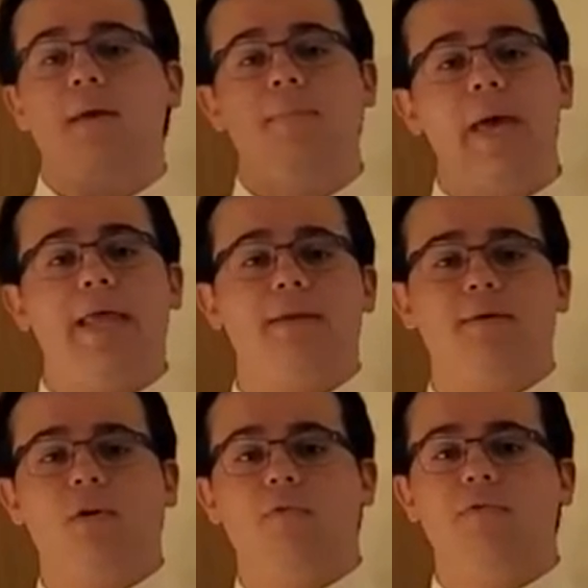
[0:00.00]
bed
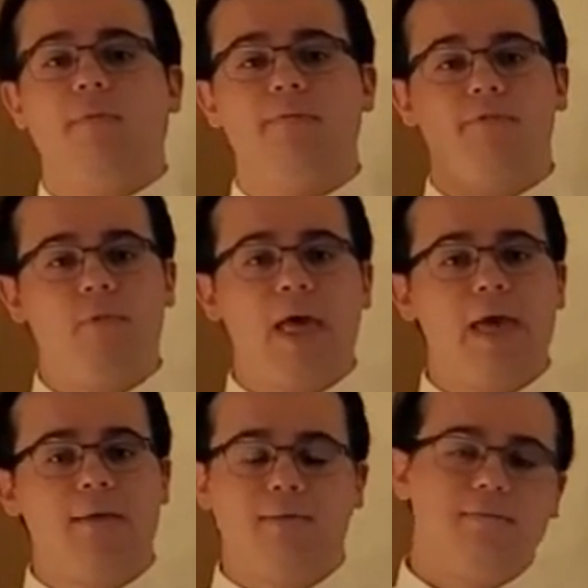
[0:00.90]
go from
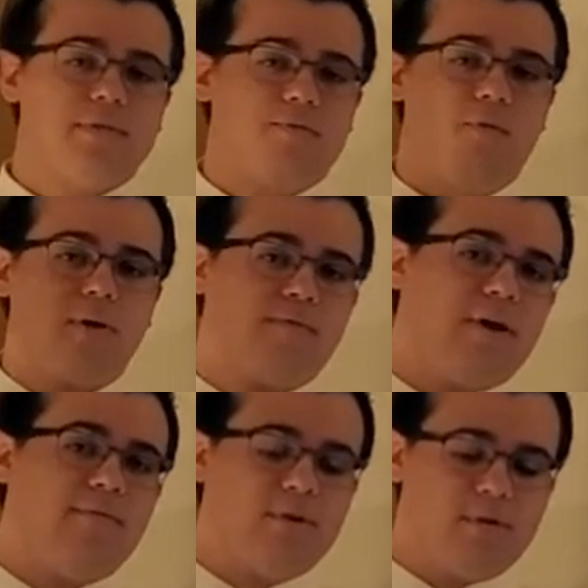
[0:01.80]
flat to
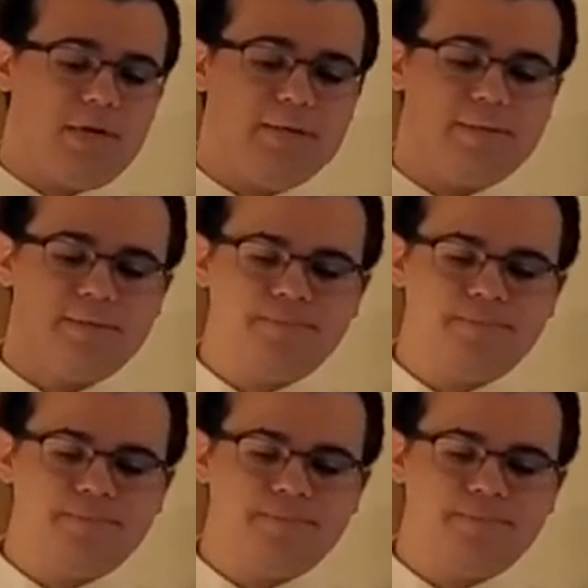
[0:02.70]
45 degrees.